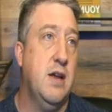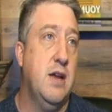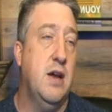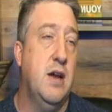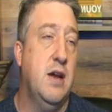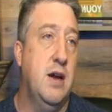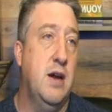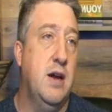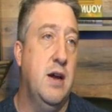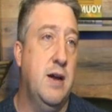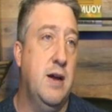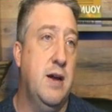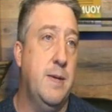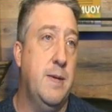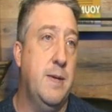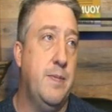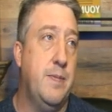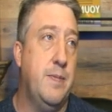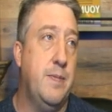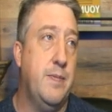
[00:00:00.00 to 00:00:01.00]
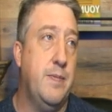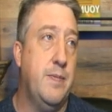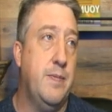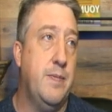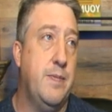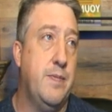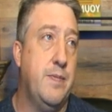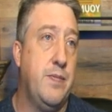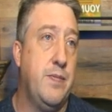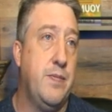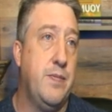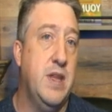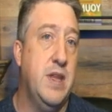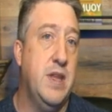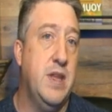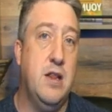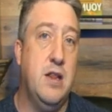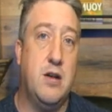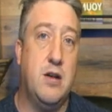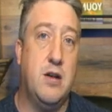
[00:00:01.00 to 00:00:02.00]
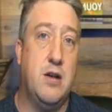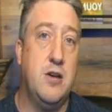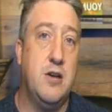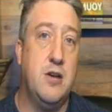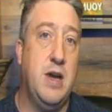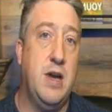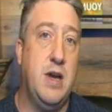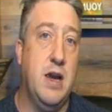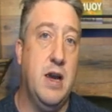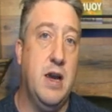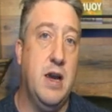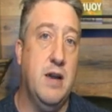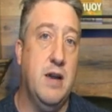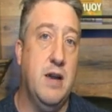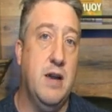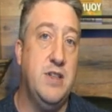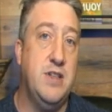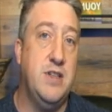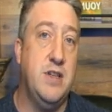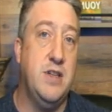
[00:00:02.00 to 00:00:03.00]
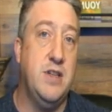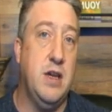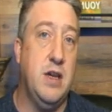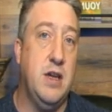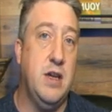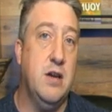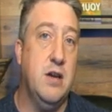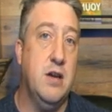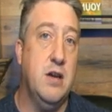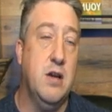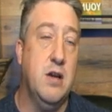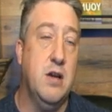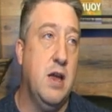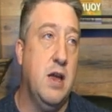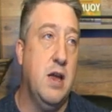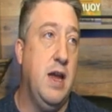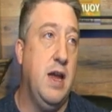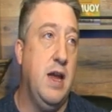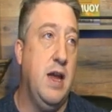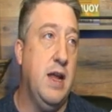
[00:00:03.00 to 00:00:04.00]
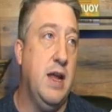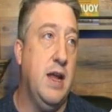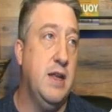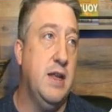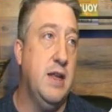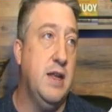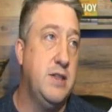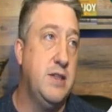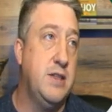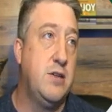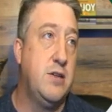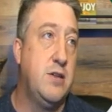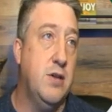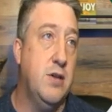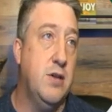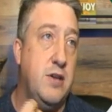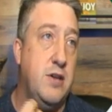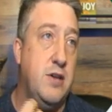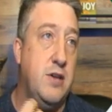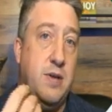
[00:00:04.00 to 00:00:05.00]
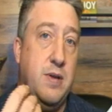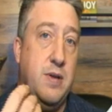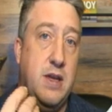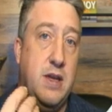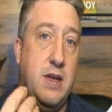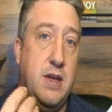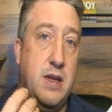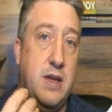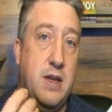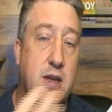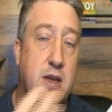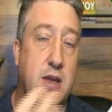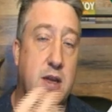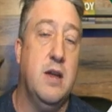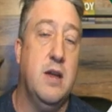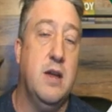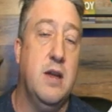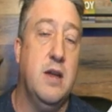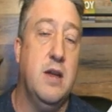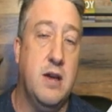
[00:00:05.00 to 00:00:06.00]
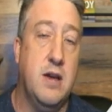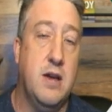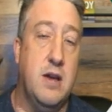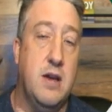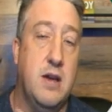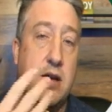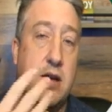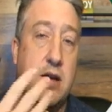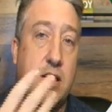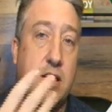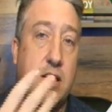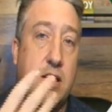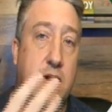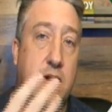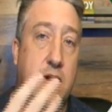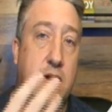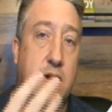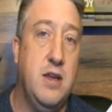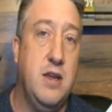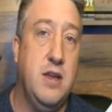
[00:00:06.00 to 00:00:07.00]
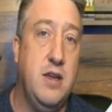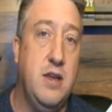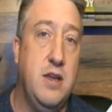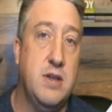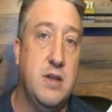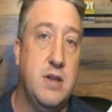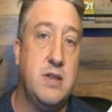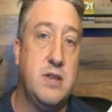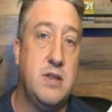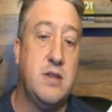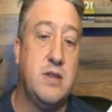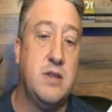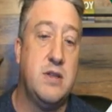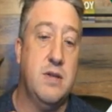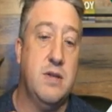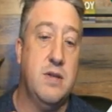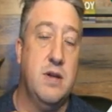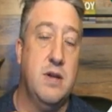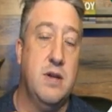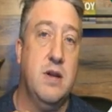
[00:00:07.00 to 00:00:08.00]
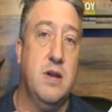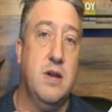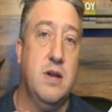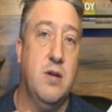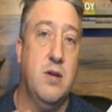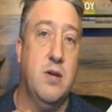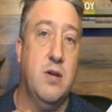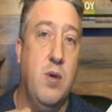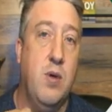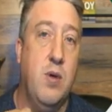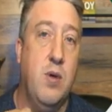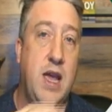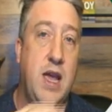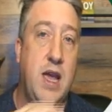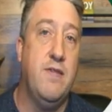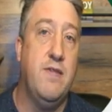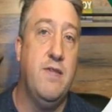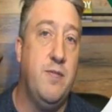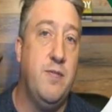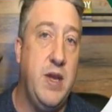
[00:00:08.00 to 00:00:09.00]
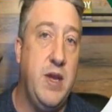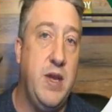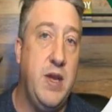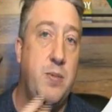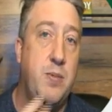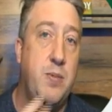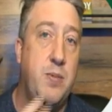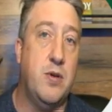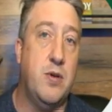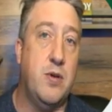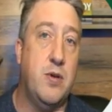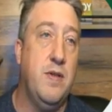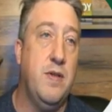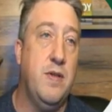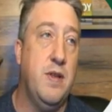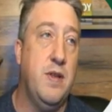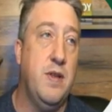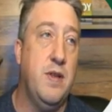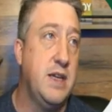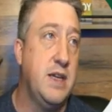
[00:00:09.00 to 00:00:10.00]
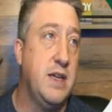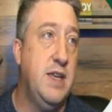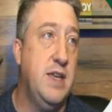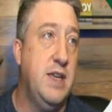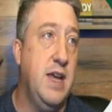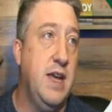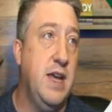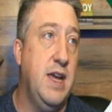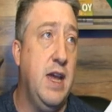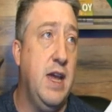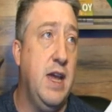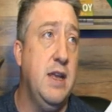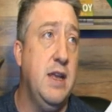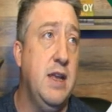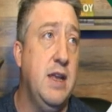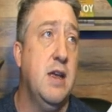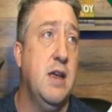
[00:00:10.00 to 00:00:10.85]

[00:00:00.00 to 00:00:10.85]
um, need long term care every single year, and this is going to be uh, a continuous wave of people over the next decade